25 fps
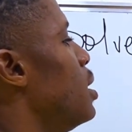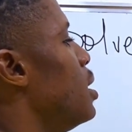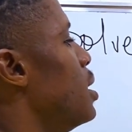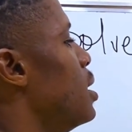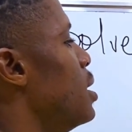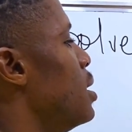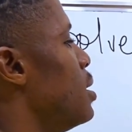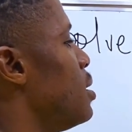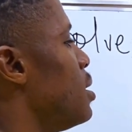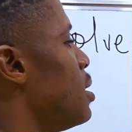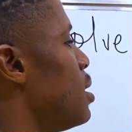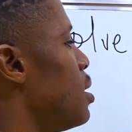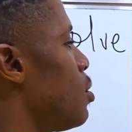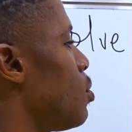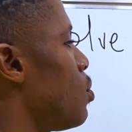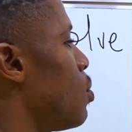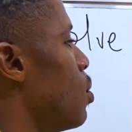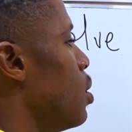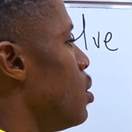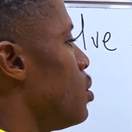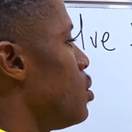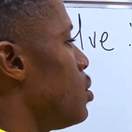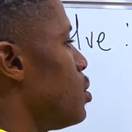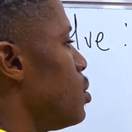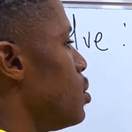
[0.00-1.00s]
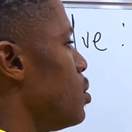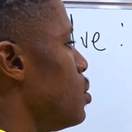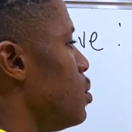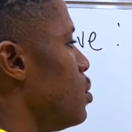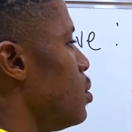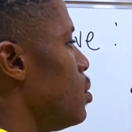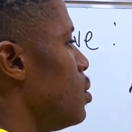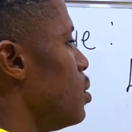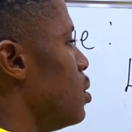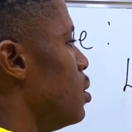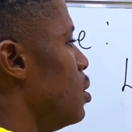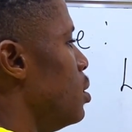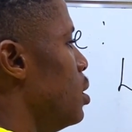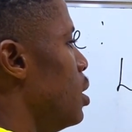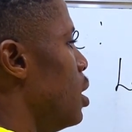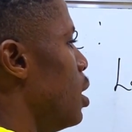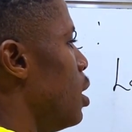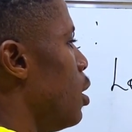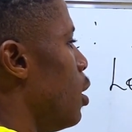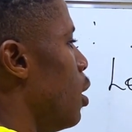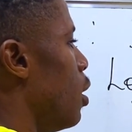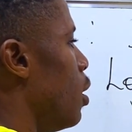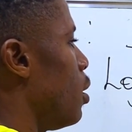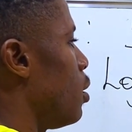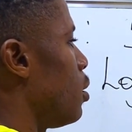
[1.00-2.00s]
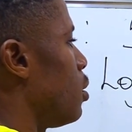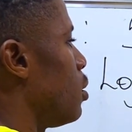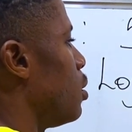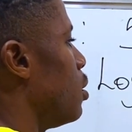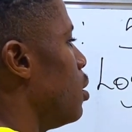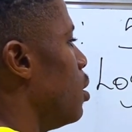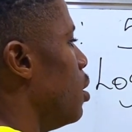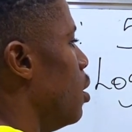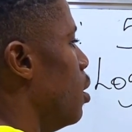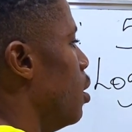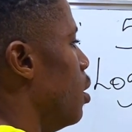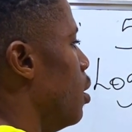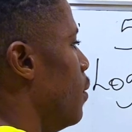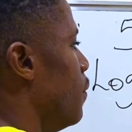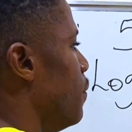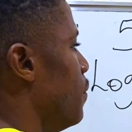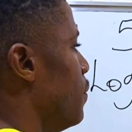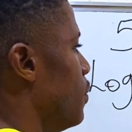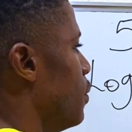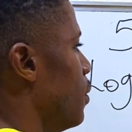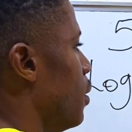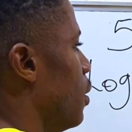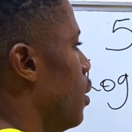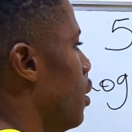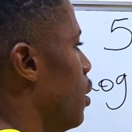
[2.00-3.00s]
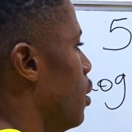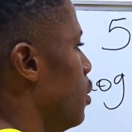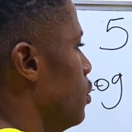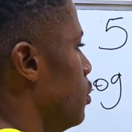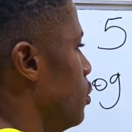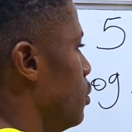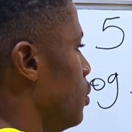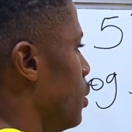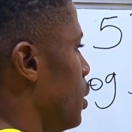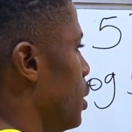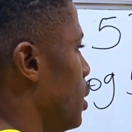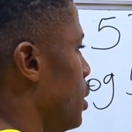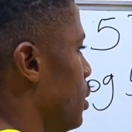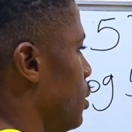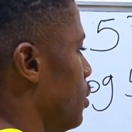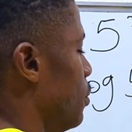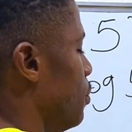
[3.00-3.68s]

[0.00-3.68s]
is equal to the log of 100.